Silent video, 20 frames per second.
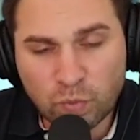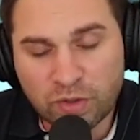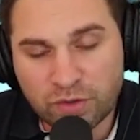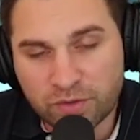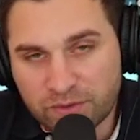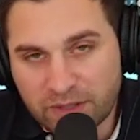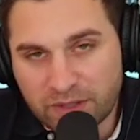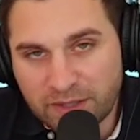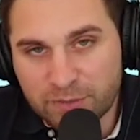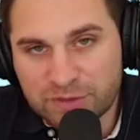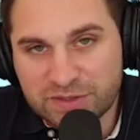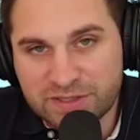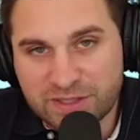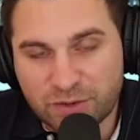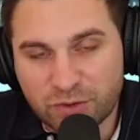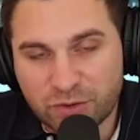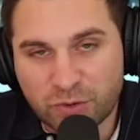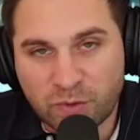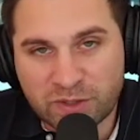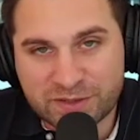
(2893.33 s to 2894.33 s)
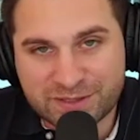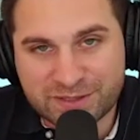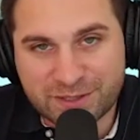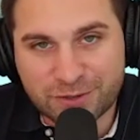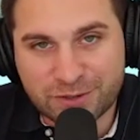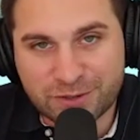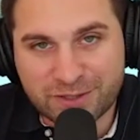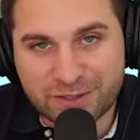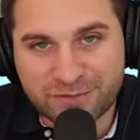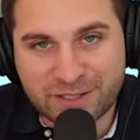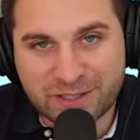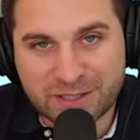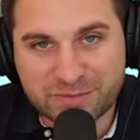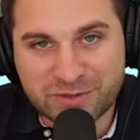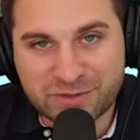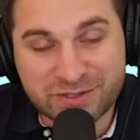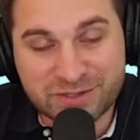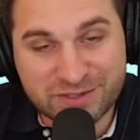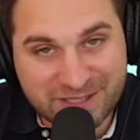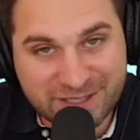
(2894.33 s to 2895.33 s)
Well, I would say the ones that are living up
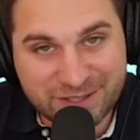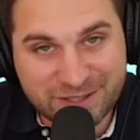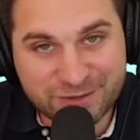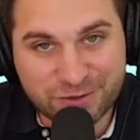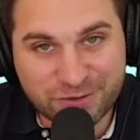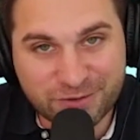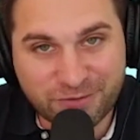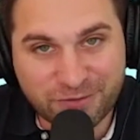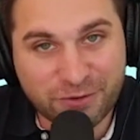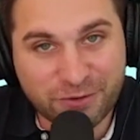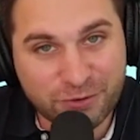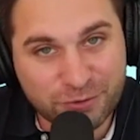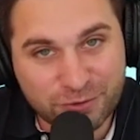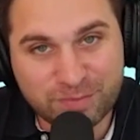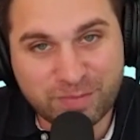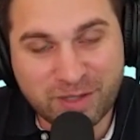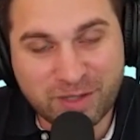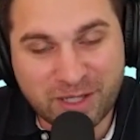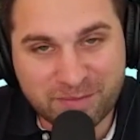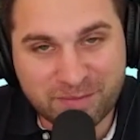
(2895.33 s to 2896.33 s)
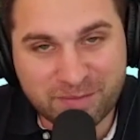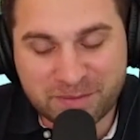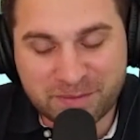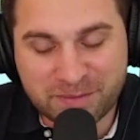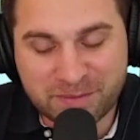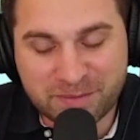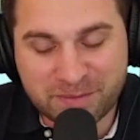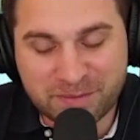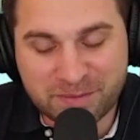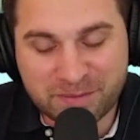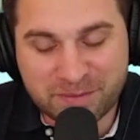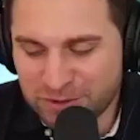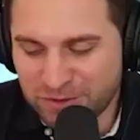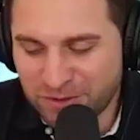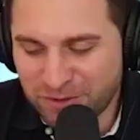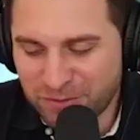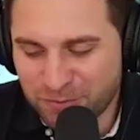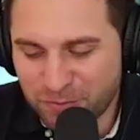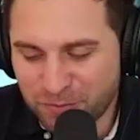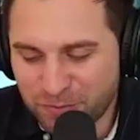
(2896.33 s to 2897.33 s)
to the standard of 30 bomb bombs a month,
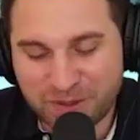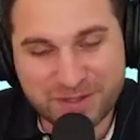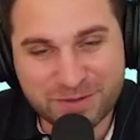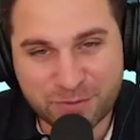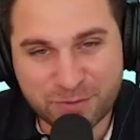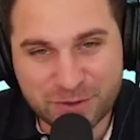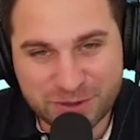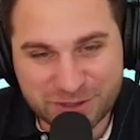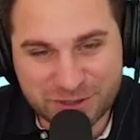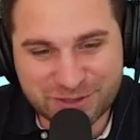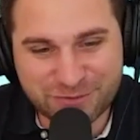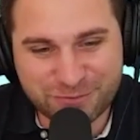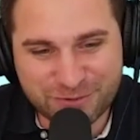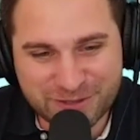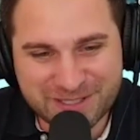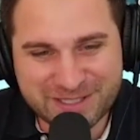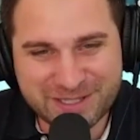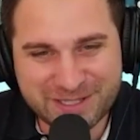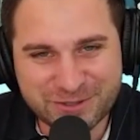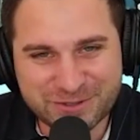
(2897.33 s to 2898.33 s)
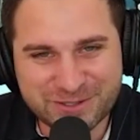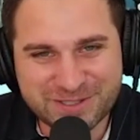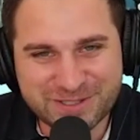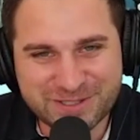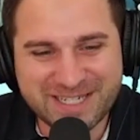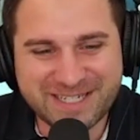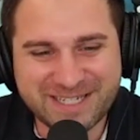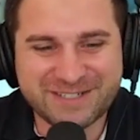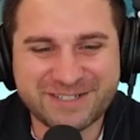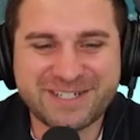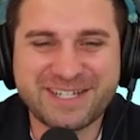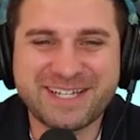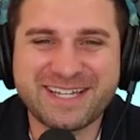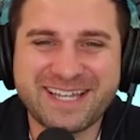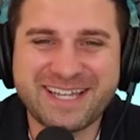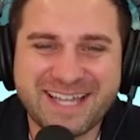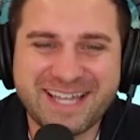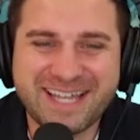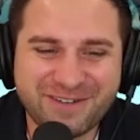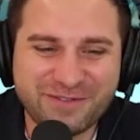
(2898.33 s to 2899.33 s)
with, which is a really low standard,
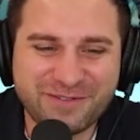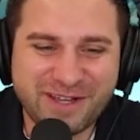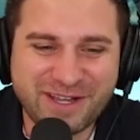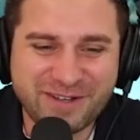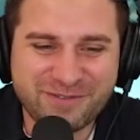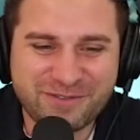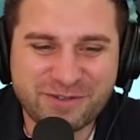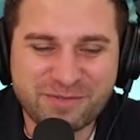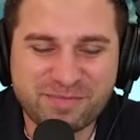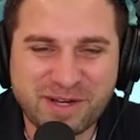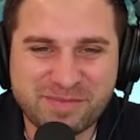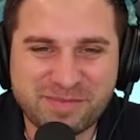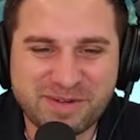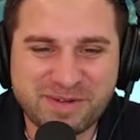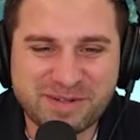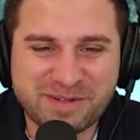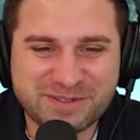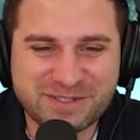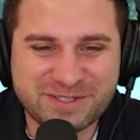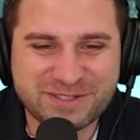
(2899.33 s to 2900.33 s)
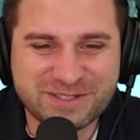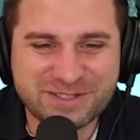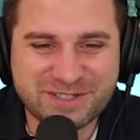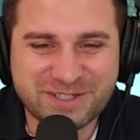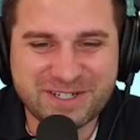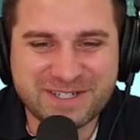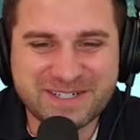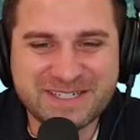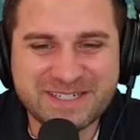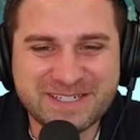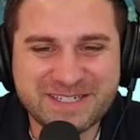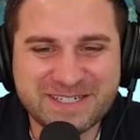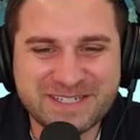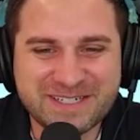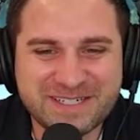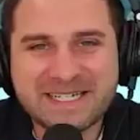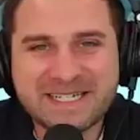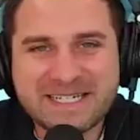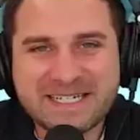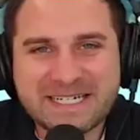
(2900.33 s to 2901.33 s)
have, yes. have their bomb bomb turned on.
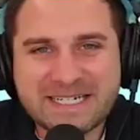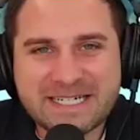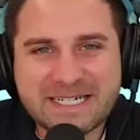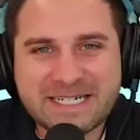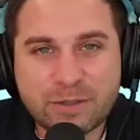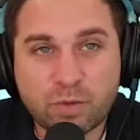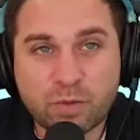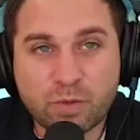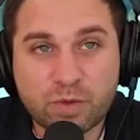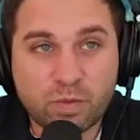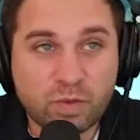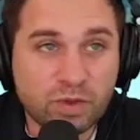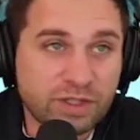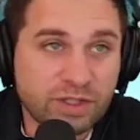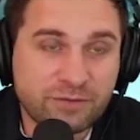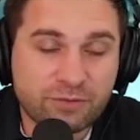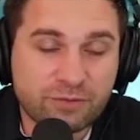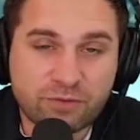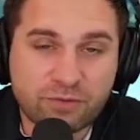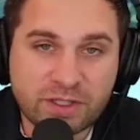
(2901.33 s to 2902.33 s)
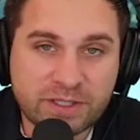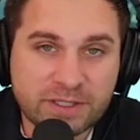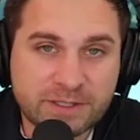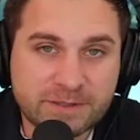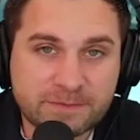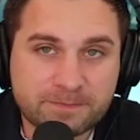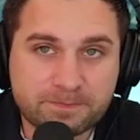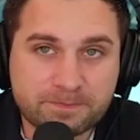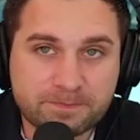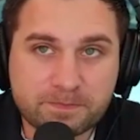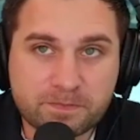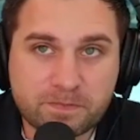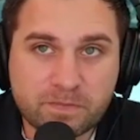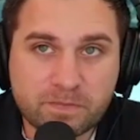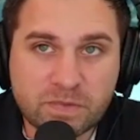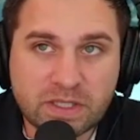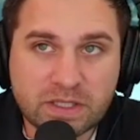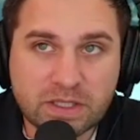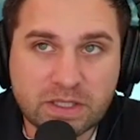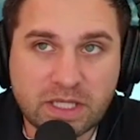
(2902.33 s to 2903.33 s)
Uh, we're, we're even running
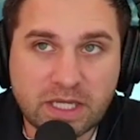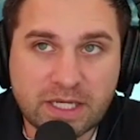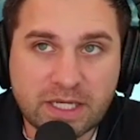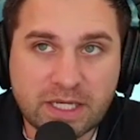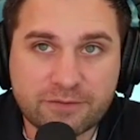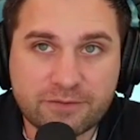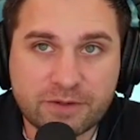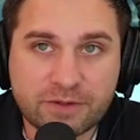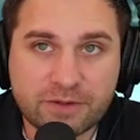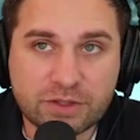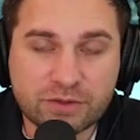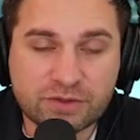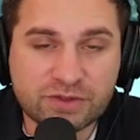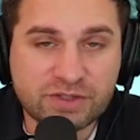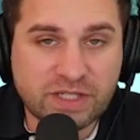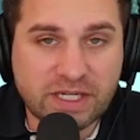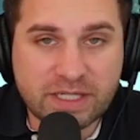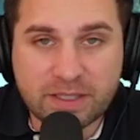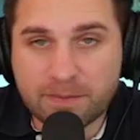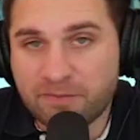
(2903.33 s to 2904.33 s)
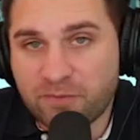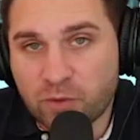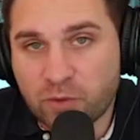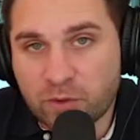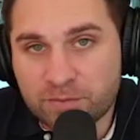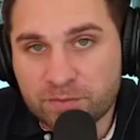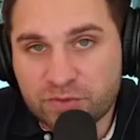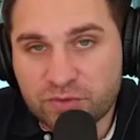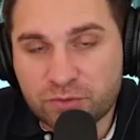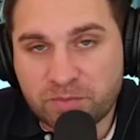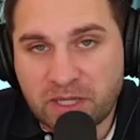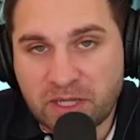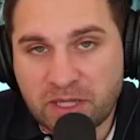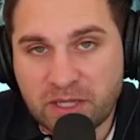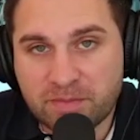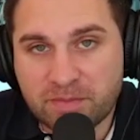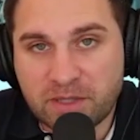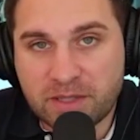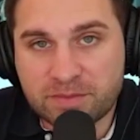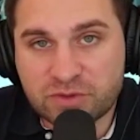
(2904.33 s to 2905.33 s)
a lot of you know sign up forms through
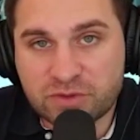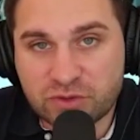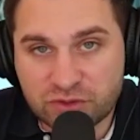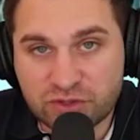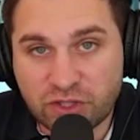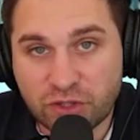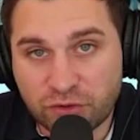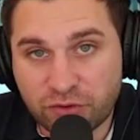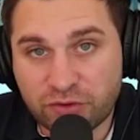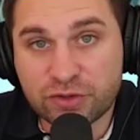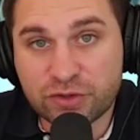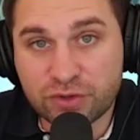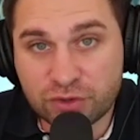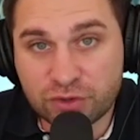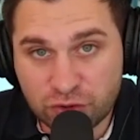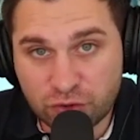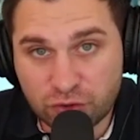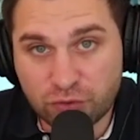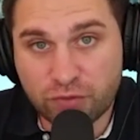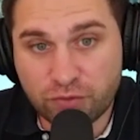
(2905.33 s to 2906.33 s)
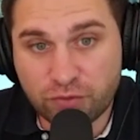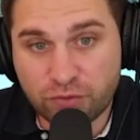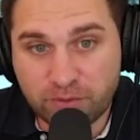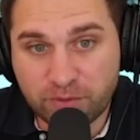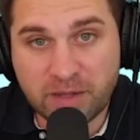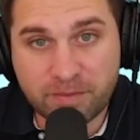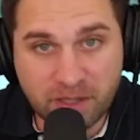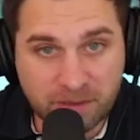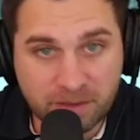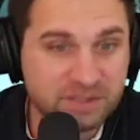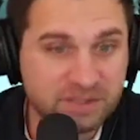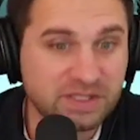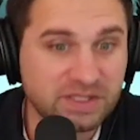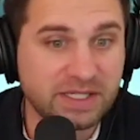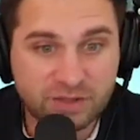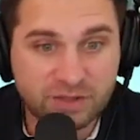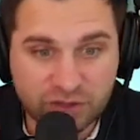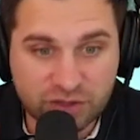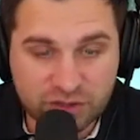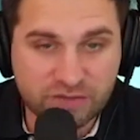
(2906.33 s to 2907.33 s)
bomb bomb. So there's other things you can do through bomb bomb
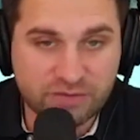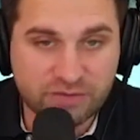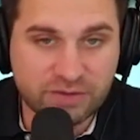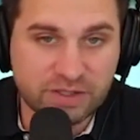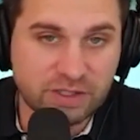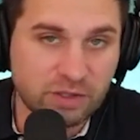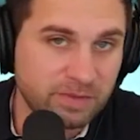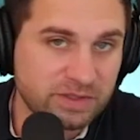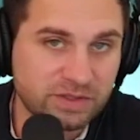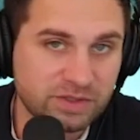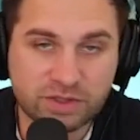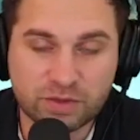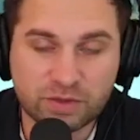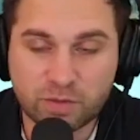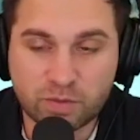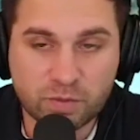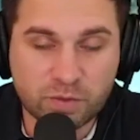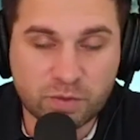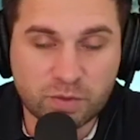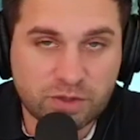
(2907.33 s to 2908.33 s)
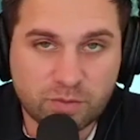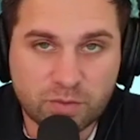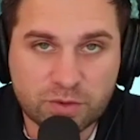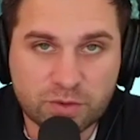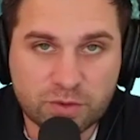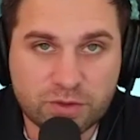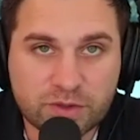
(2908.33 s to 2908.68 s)
besides just right. the video messaging. We're, we're right.